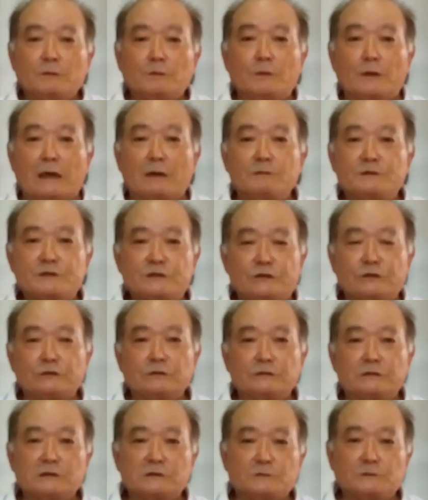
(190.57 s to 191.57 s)
but I'm
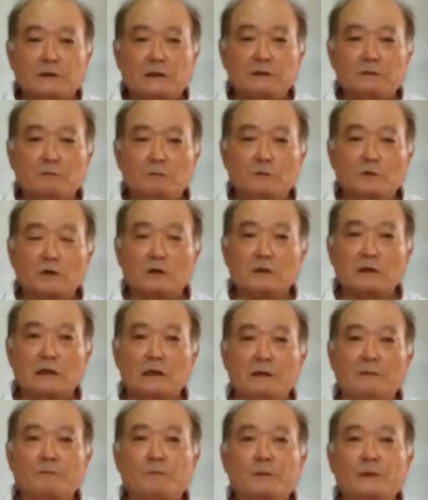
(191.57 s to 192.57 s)
sure different
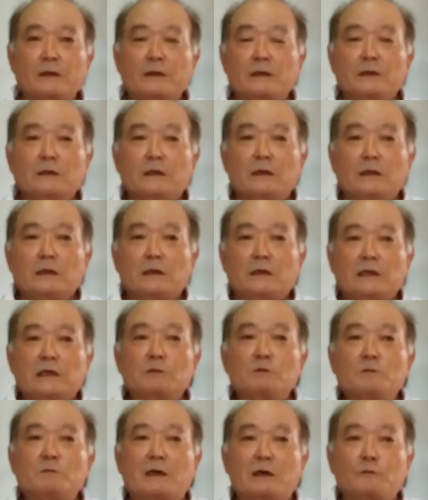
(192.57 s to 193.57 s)
because
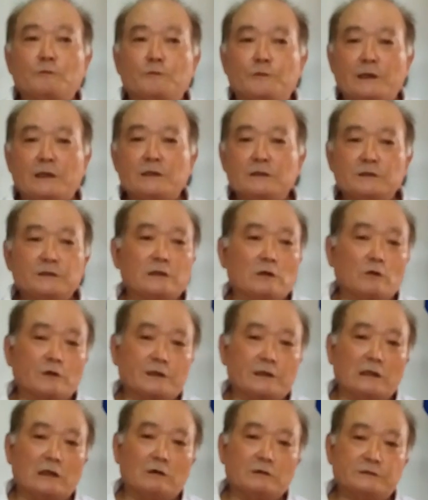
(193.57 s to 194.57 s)
even my friend in
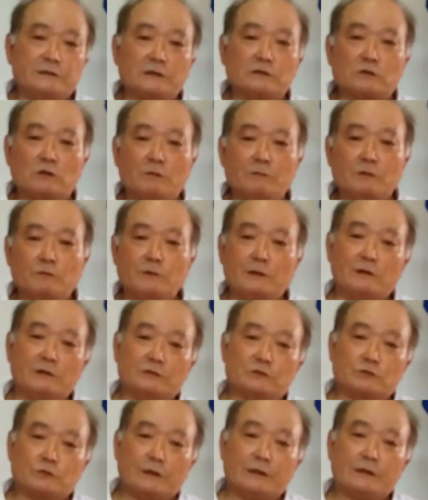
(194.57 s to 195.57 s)
Okinawa, Jay told me when I
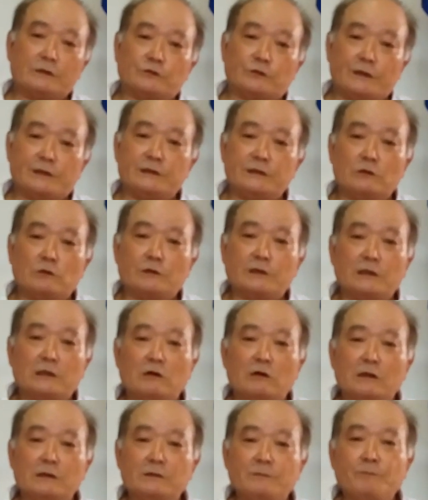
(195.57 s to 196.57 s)
was training in
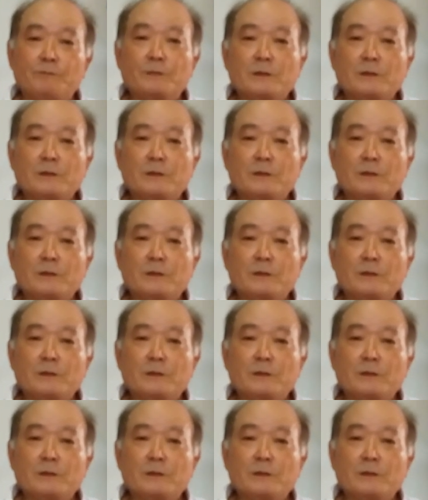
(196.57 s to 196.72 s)
Okinawa,